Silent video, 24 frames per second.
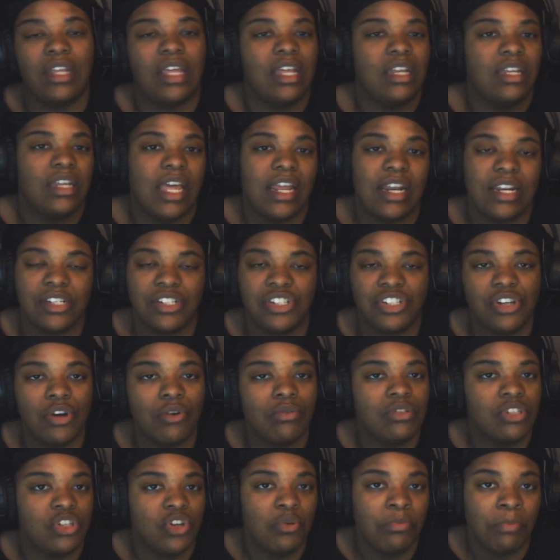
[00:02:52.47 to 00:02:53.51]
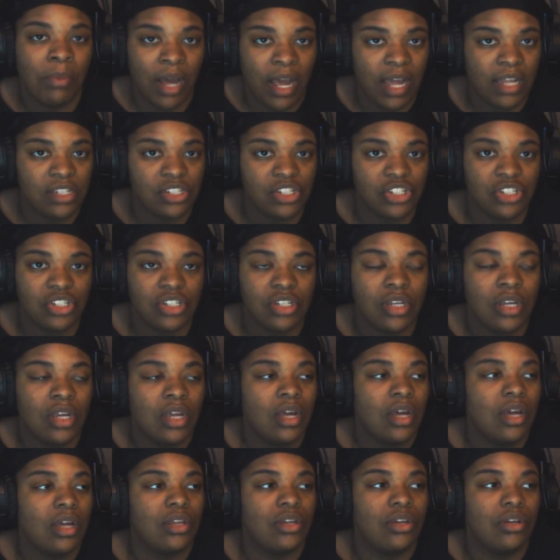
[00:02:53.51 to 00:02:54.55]
They didn't show too much,
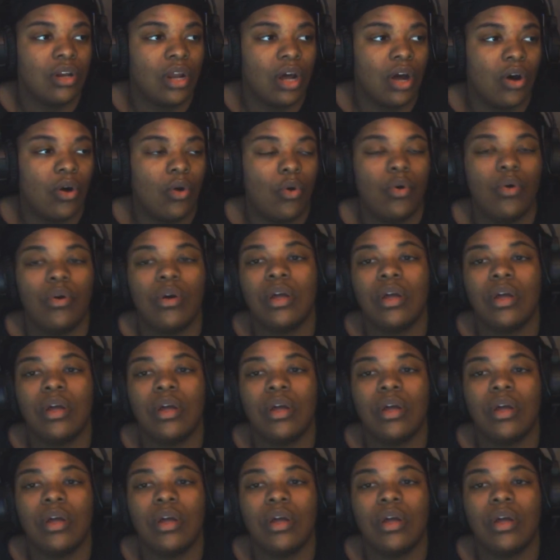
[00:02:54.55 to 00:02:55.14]
you know.